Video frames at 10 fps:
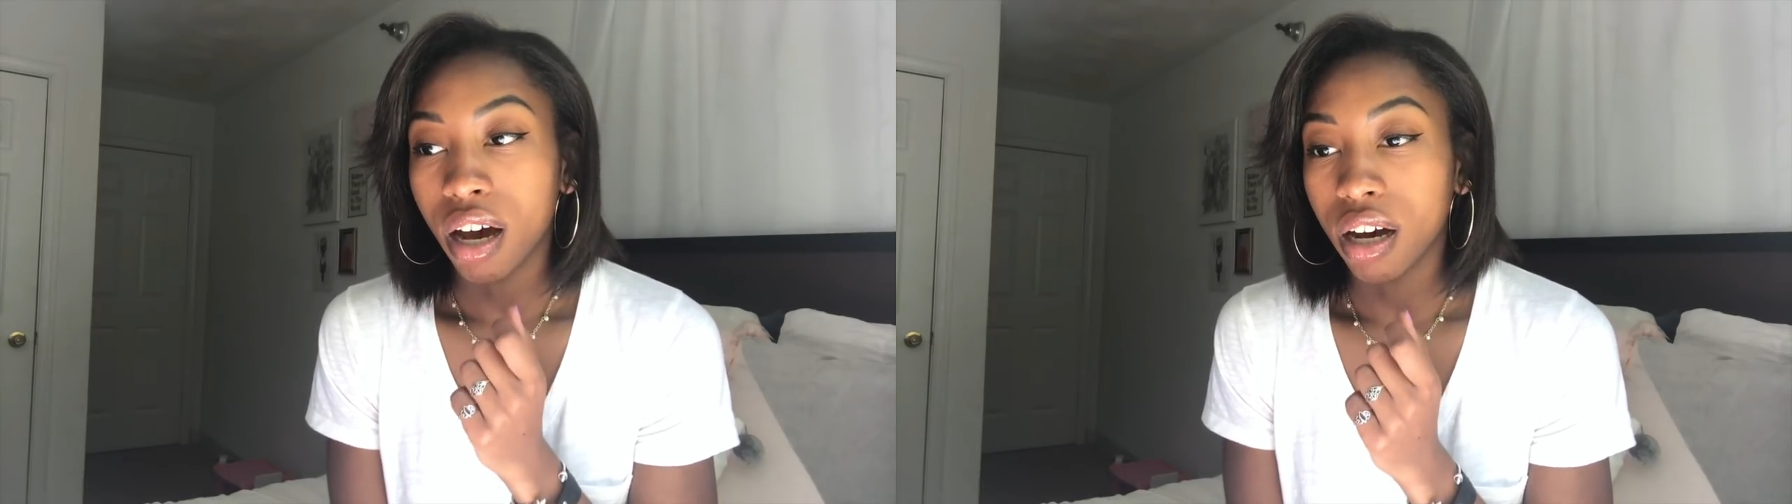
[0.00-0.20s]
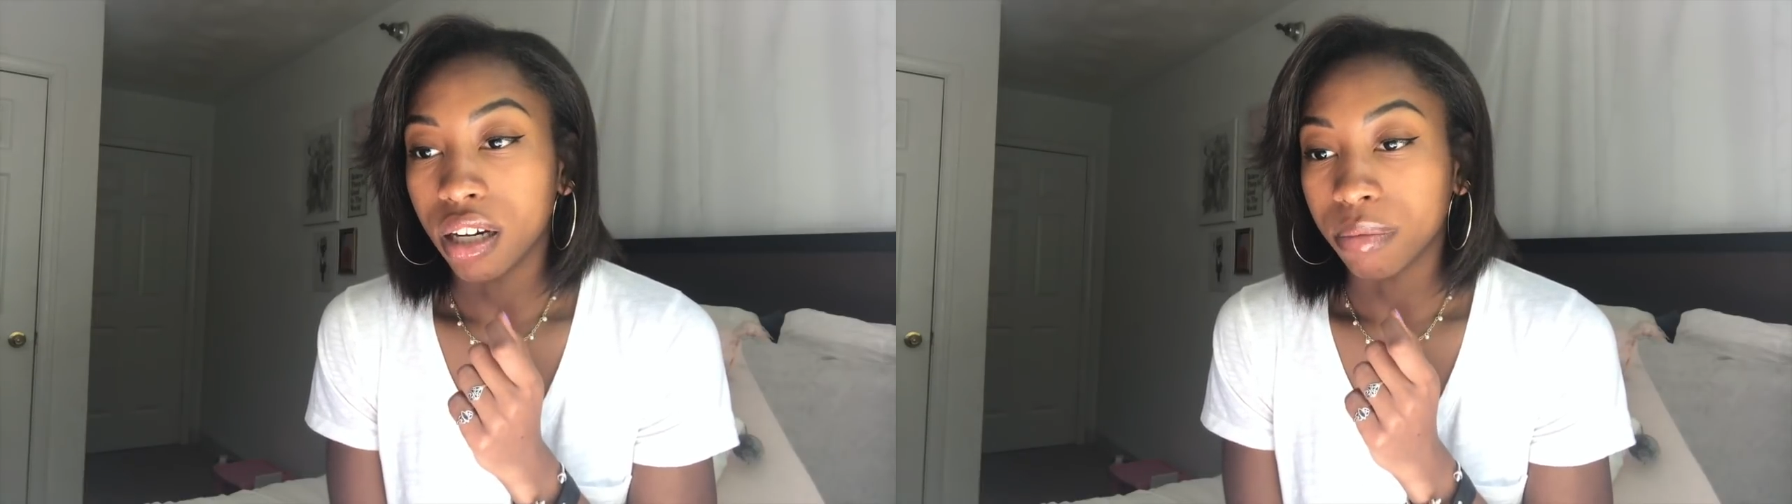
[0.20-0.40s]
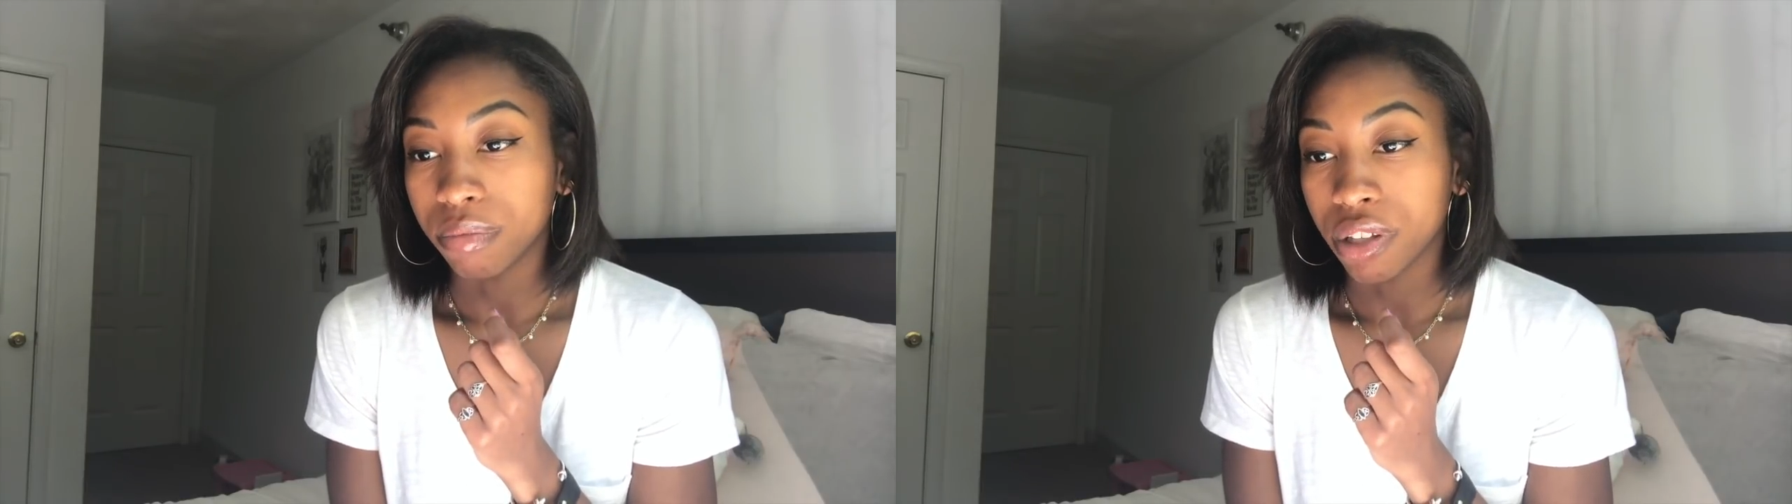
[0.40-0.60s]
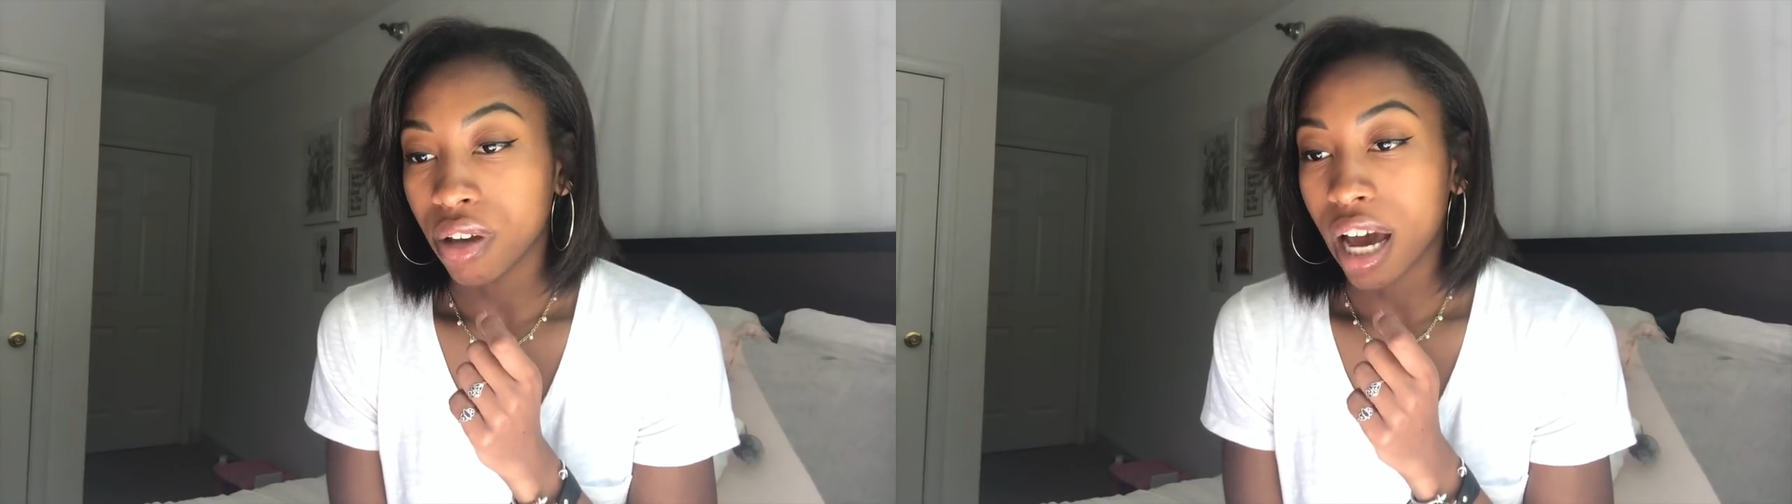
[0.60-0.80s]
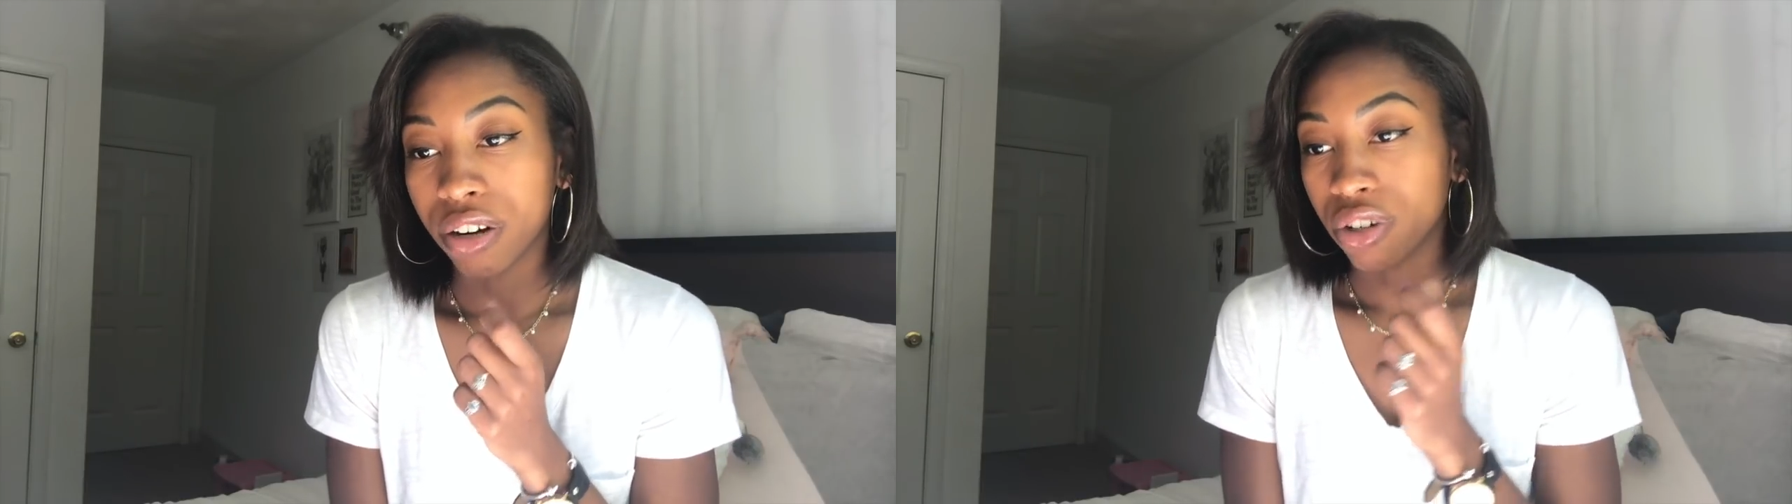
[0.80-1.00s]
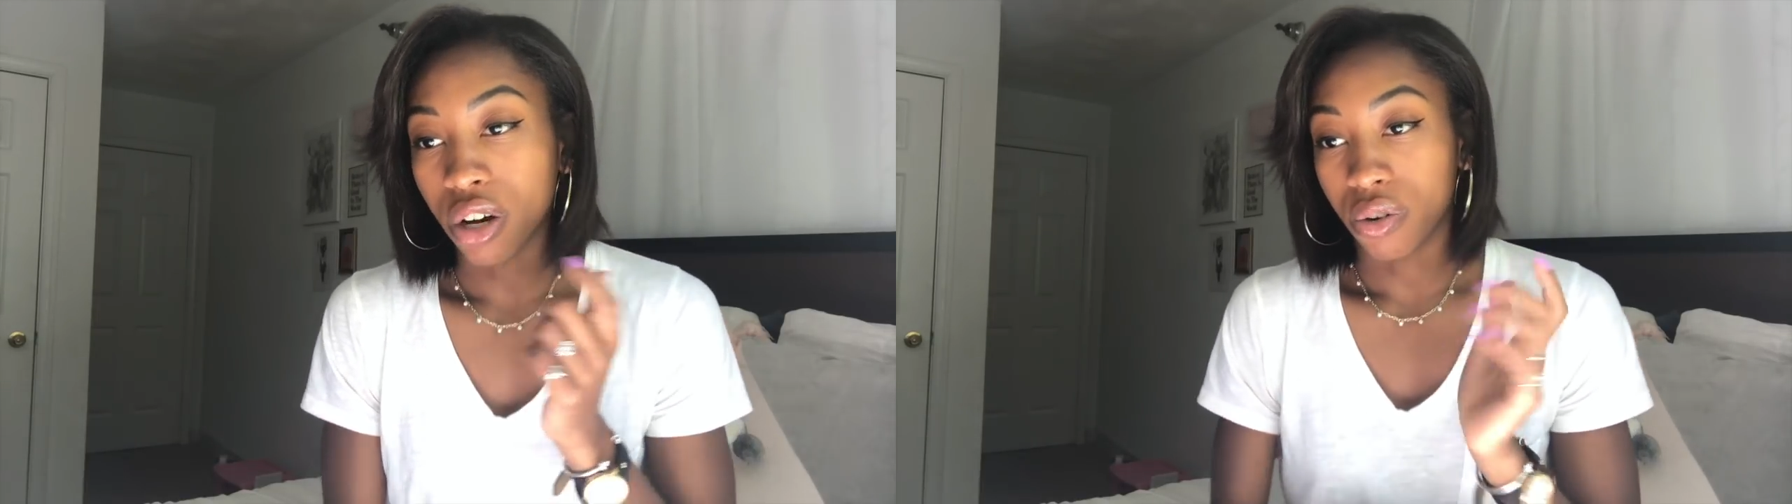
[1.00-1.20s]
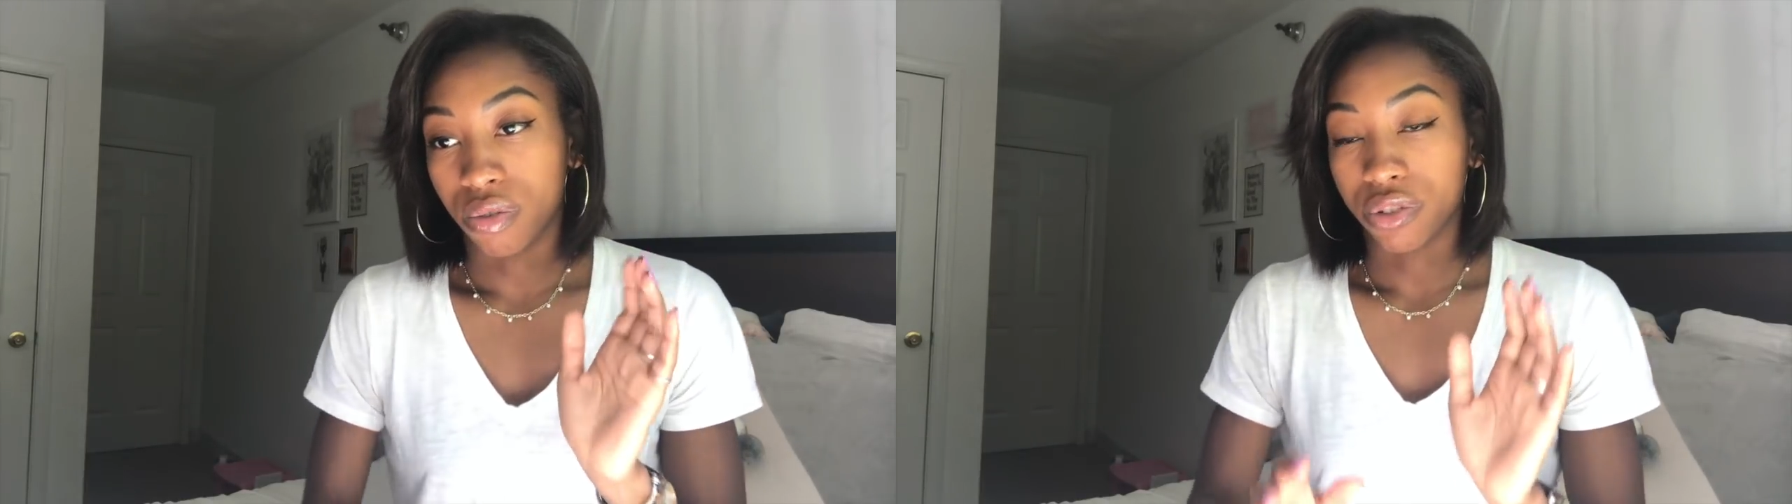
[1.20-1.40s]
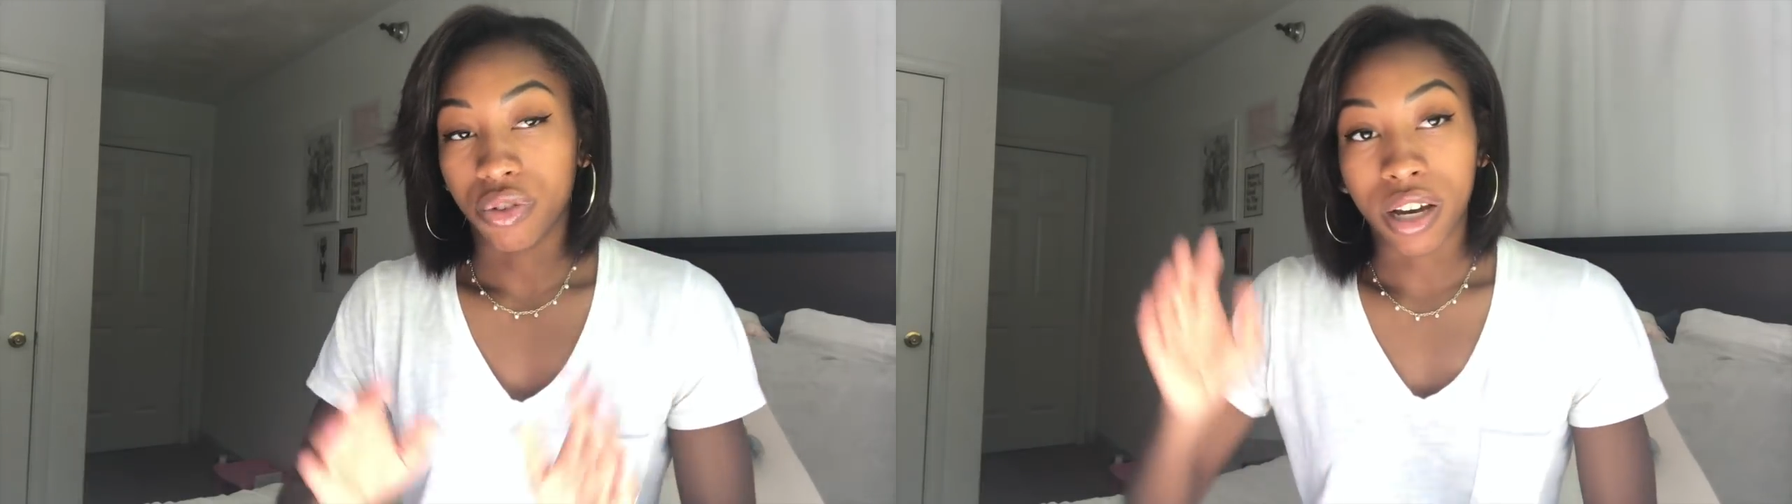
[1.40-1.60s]
Um, I don't
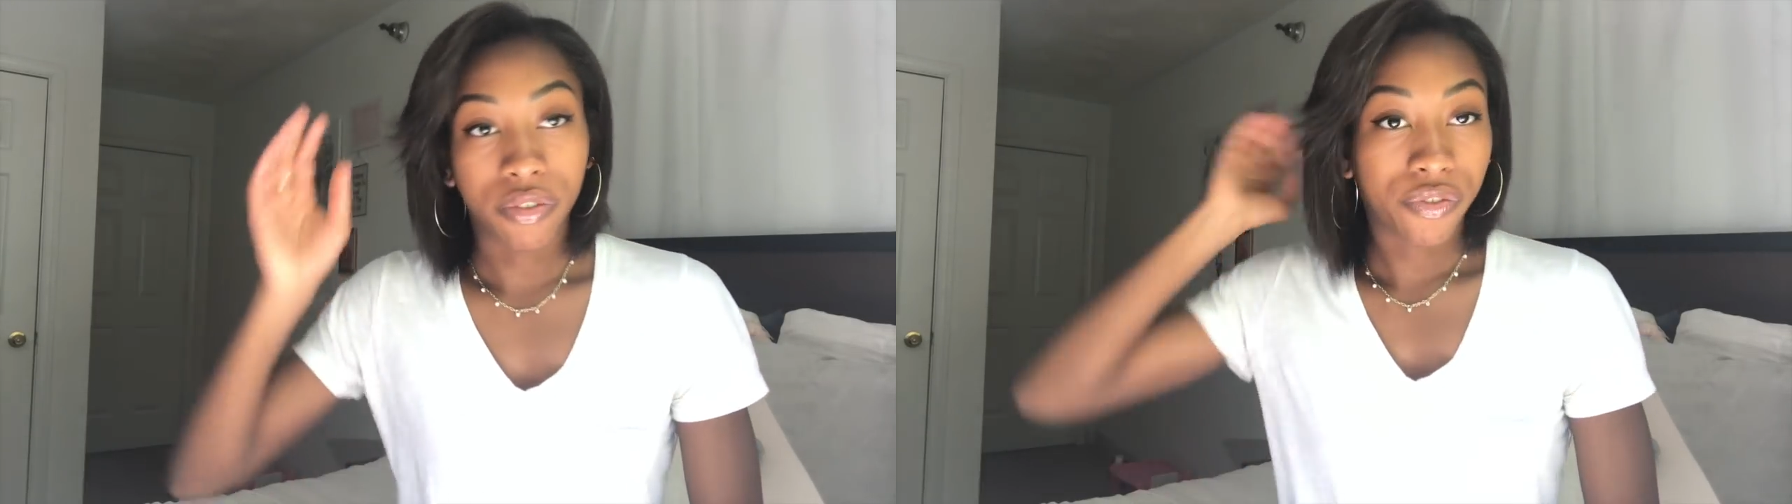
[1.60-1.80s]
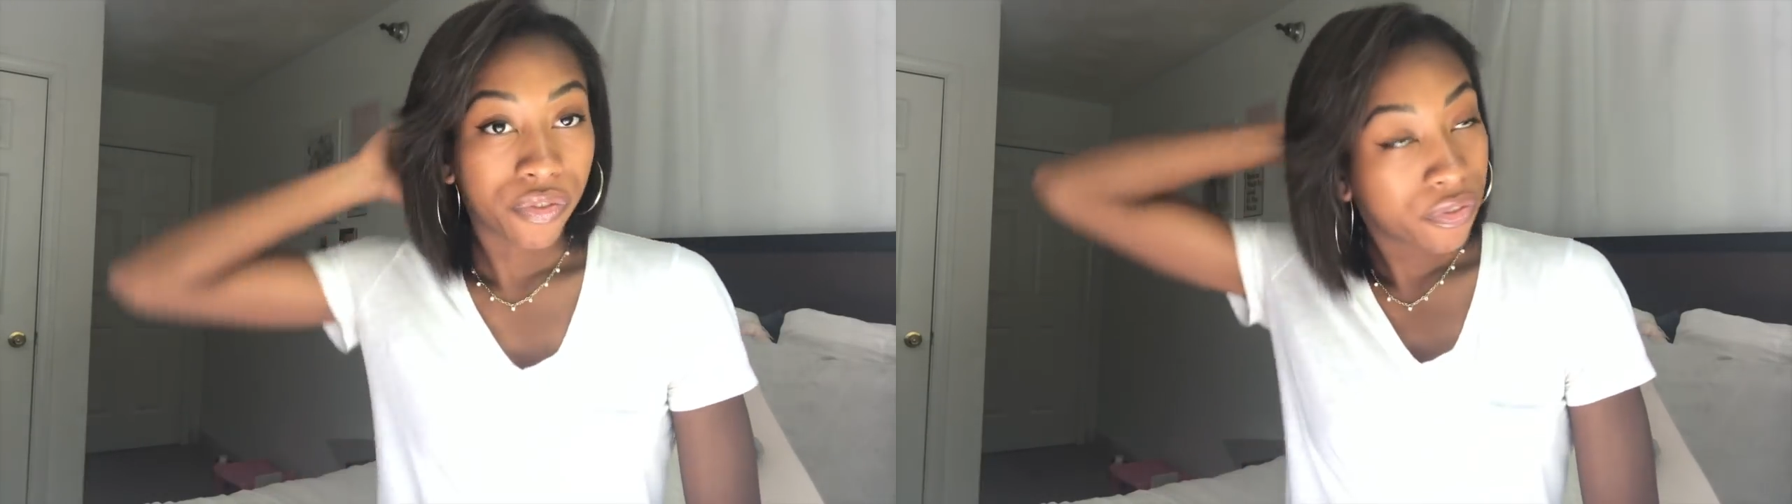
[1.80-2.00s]
know. You gotta